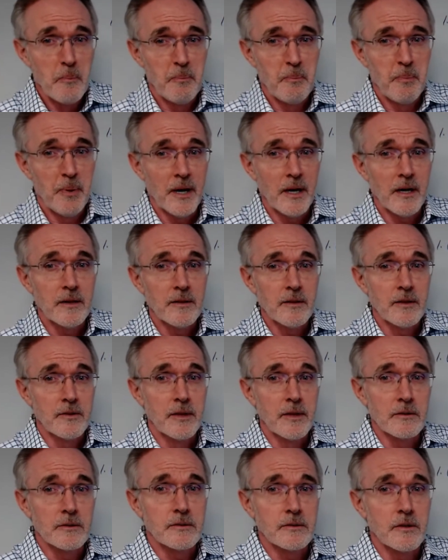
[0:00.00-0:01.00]
But
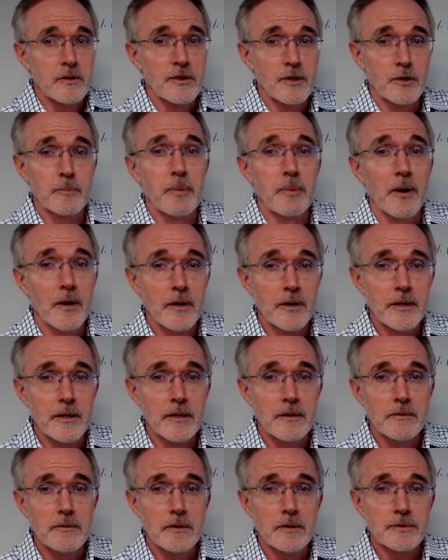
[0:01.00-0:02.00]
they're third-party
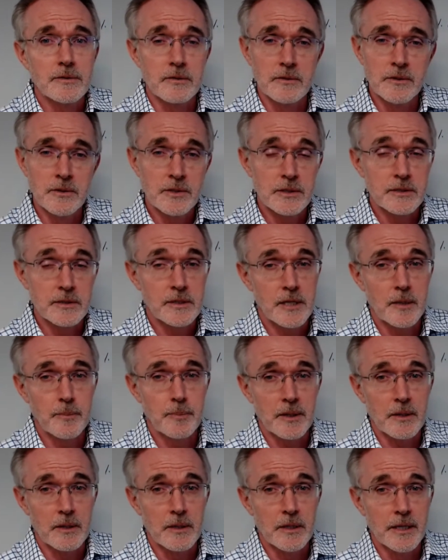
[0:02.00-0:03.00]
solutions
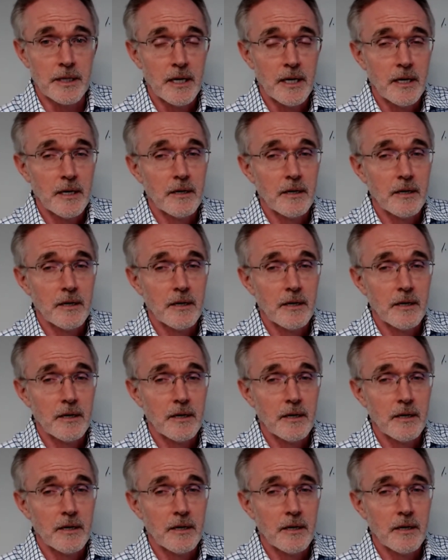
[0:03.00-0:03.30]
typically.